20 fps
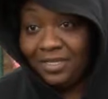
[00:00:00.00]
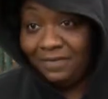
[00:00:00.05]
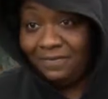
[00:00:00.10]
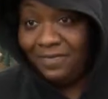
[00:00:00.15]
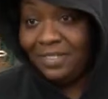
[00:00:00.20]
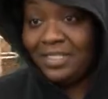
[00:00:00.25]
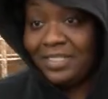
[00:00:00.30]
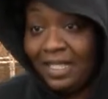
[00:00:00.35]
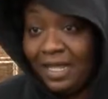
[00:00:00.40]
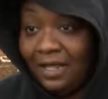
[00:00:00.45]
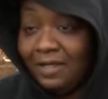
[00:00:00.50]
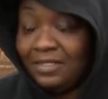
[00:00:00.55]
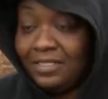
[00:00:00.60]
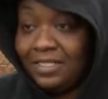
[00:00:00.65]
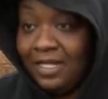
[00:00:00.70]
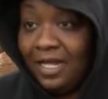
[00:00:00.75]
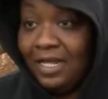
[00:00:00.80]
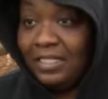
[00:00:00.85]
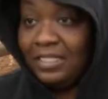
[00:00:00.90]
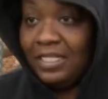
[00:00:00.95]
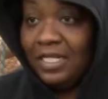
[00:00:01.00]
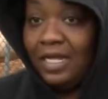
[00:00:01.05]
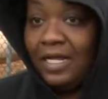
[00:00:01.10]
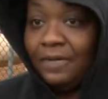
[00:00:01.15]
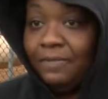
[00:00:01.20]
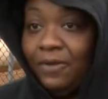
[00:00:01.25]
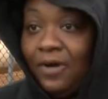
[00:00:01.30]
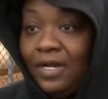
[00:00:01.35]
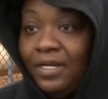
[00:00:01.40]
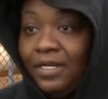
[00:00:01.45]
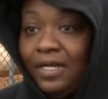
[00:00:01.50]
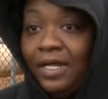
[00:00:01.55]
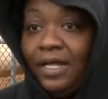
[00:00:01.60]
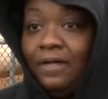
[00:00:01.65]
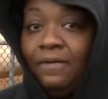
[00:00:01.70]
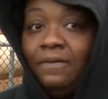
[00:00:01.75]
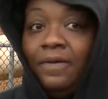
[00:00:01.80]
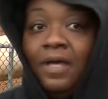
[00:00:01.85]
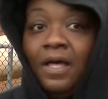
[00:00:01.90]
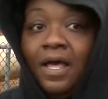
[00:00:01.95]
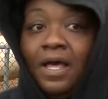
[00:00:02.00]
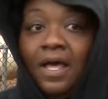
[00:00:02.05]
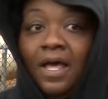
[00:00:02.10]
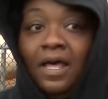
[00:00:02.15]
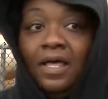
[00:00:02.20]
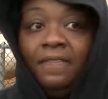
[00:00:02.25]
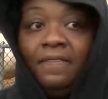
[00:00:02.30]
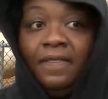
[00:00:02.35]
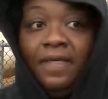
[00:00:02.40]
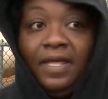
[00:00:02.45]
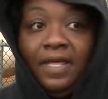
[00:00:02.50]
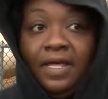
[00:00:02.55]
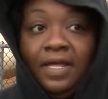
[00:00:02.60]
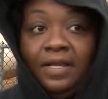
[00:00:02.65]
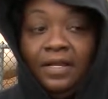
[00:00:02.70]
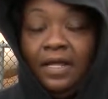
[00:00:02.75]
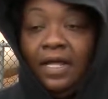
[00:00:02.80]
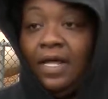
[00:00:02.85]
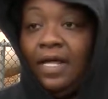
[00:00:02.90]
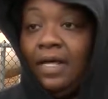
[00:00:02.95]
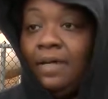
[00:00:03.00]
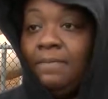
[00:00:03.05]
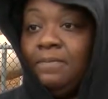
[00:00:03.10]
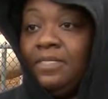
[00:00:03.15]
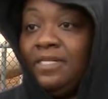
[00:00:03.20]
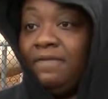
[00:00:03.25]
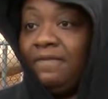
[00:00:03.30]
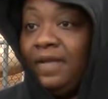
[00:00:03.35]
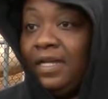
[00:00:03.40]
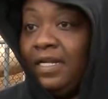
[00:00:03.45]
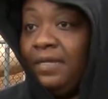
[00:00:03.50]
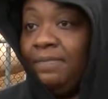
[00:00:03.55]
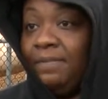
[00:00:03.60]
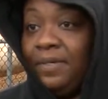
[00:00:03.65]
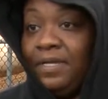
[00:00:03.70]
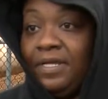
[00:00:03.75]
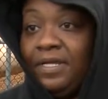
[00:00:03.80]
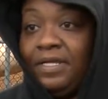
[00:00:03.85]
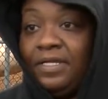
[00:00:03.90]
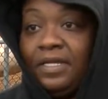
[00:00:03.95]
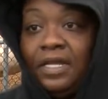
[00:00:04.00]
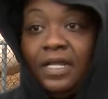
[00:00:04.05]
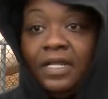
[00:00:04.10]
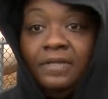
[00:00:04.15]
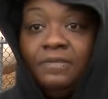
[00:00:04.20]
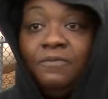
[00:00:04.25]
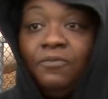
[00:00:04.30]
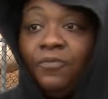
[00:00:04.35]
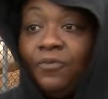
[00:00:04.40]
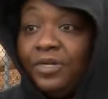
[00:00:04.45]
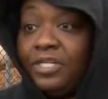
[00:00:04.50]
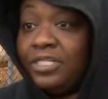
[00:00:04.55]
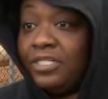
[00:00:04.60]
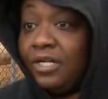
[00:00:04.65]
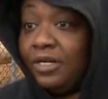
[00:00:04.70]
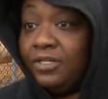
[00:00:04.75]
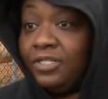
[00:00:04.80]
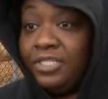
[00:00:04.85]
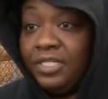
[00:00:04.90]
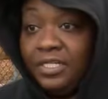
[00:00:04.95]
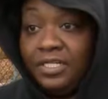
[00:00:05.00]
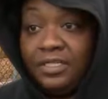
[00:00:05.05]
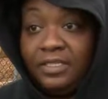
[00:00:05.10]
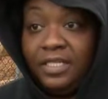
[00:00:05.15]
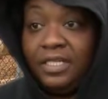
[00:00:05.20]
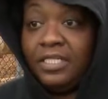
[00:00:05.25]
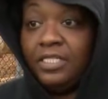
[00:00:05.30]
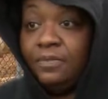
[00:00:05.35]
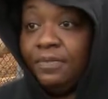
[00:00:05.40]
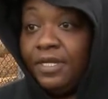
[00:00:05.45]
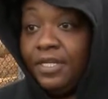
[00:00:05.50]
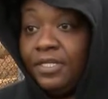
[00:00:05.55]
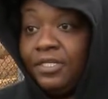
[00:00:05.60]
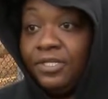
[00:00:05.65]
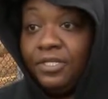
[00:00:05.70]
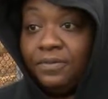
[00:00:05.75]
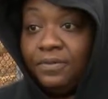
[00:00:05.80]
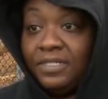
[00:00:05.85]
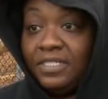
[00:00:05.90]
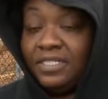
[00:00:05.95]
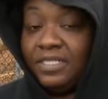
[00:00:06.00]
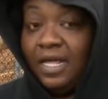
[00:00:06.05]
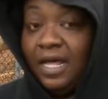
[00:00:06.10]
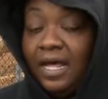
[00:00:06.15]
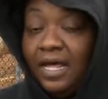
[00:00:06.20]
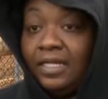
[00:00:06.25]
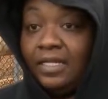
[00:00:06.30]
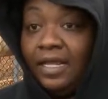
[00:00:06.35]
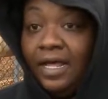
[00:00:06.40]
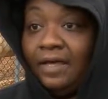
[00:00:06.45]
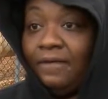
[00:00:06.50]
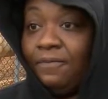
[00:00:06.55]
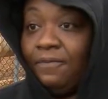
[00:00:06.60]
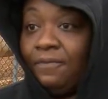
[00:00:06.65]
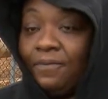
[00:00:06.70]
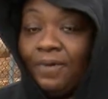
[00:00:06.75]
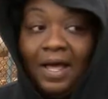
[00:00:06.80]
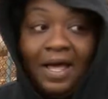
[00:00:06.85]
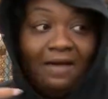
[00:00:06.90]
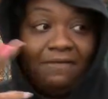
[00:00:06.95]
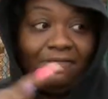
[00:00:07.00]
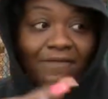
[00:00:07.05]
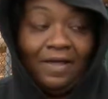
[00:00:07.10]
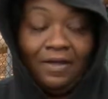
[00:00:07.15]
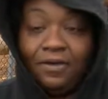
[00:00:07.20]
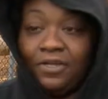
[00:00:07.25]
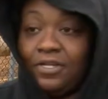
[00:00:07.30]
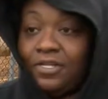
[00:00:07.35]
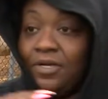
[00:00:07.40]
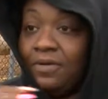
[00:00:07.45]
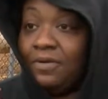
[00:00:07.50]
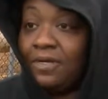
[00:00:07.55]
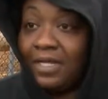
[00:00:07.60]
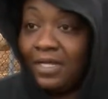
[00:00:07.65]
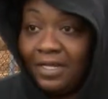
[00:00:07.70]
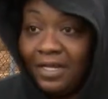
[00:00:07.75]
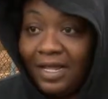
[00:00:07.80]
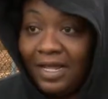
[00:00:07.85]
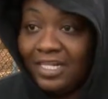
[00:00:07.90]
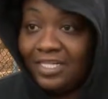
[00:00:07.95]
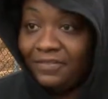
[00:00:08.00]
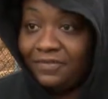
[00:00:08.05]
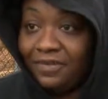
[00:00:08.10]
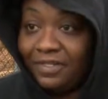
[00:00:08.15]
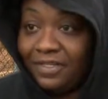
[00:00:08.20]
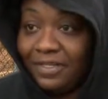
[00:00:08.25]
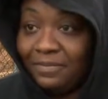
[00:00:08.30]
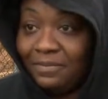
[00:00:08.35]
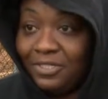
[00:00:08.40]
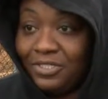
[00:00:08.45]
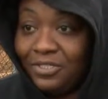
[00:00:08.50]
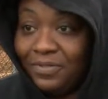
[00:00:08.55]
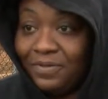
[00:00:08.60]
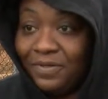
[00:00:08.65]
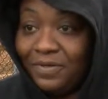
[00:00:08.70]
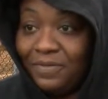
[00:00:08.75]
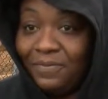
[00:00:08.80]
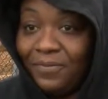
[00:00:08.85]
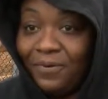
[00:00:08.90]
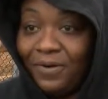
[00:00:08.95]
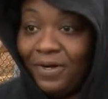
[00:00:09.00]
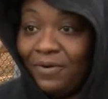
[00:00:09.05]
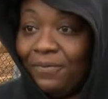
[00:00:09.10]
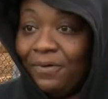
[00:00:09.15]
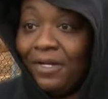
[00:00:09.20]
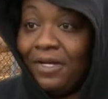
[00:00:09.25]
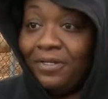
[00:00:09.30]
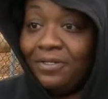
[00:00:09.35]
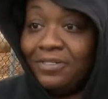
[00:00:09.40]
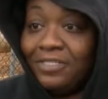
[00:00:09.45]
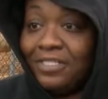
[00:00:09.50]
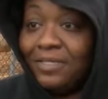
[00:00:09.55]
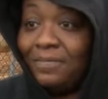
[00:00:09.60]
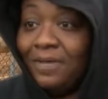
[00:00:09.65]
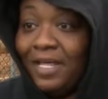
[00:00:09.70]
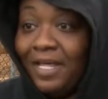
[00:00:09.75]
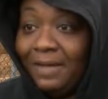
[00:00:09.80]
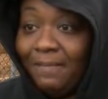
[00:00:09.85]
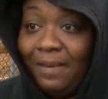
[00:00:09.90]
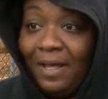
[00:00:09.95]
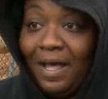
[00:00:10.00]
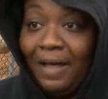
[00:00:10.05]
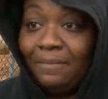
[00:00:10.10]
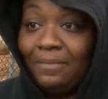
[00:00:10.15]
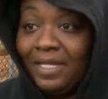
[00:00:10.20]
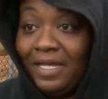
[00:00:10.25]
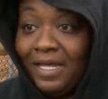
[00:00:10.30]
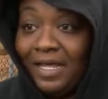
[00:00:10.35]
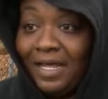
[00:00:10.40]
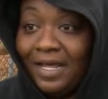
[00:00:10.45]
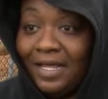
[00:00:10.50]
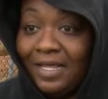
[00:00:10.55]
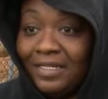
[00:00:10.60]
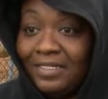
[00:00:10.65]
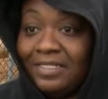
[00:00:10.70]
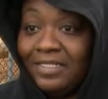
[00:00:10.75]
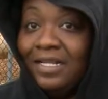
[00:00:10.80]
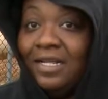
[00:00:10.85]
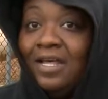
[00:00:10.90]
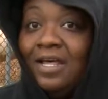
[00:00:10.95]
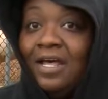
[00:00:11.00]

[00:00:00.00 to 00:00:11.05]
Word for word: of this outside time right now and then um, developing and researching things we can do inside. Like I found a yoga class for them to do in the morning. We're going to do some hip hop dance.